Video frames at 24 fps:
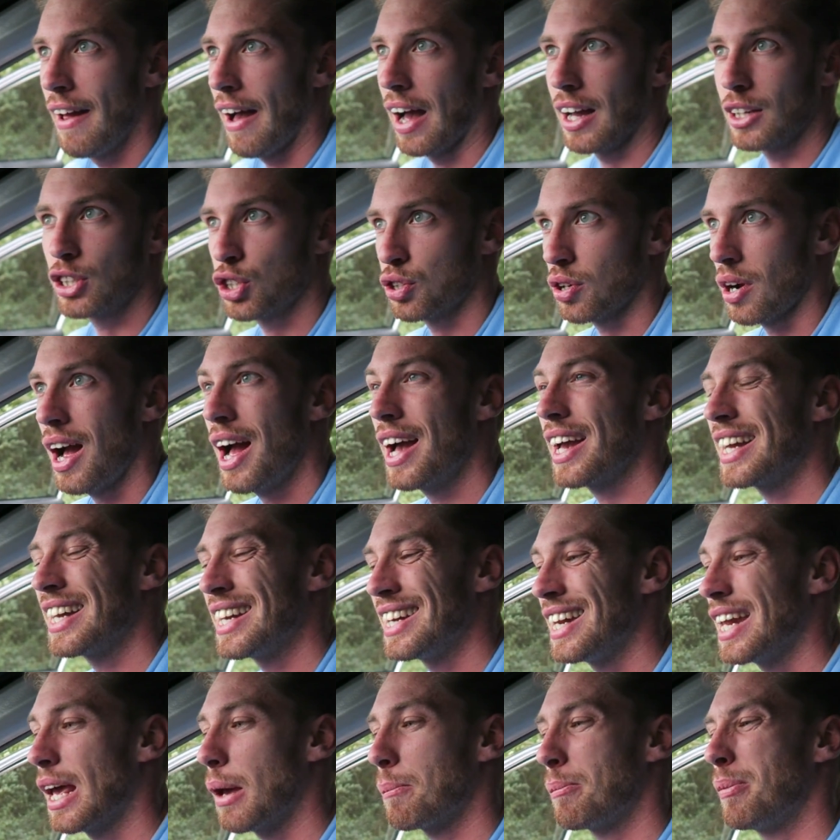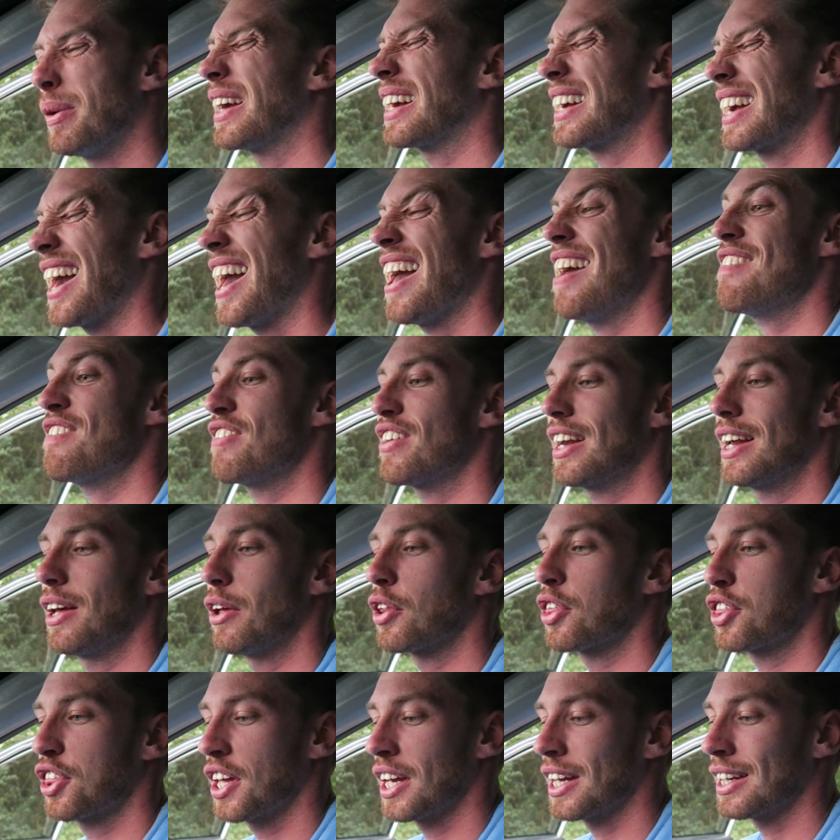I try and nitpick every
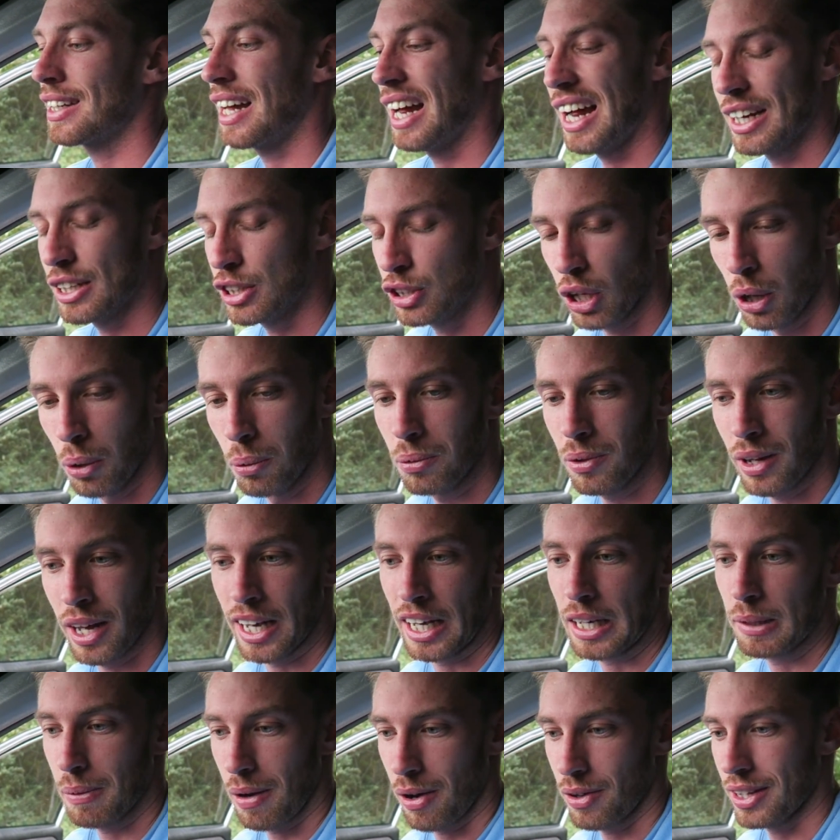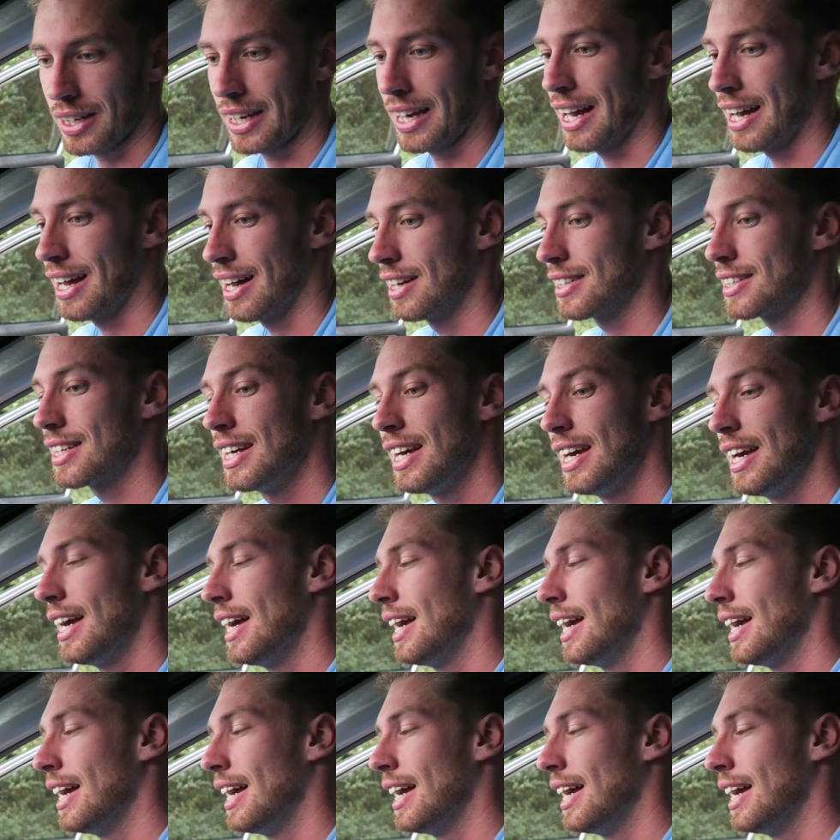little thing that I don't like about the cars.